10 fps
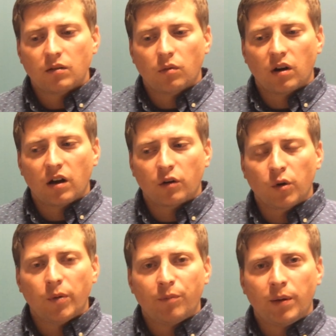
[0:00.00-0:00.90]
a
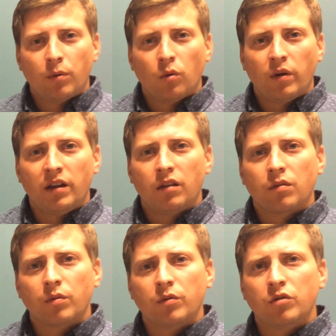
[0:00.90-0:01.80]
group of people went
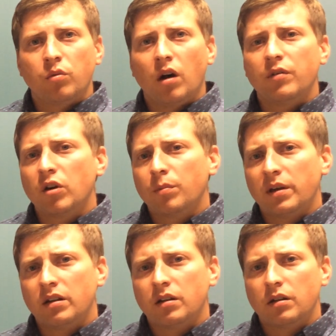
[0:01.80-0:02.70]
through 12
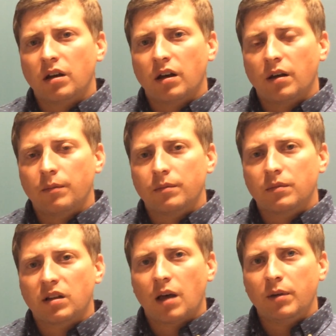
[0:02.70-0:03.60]
European
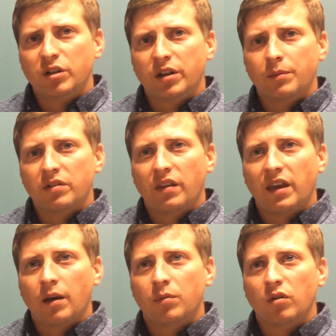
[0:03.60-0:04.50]
climbing gyms, and
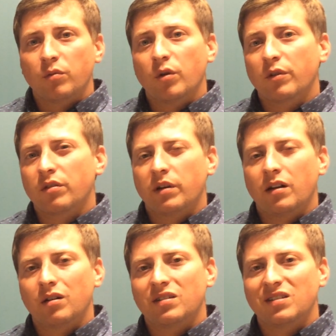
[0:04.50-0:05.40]
they observed over
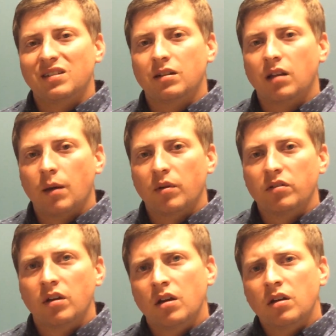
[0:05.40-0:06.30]
360 climbers
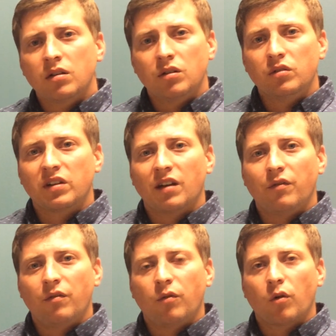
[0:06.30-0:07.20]
using a
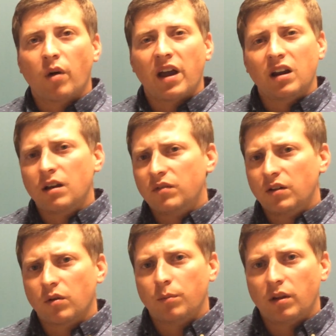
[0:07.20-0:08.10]
variety of
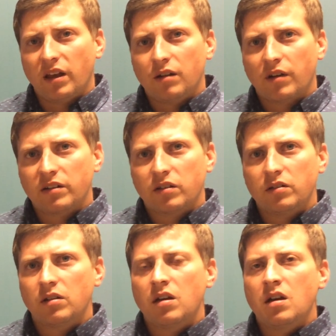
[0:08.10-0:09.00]
different belay devices.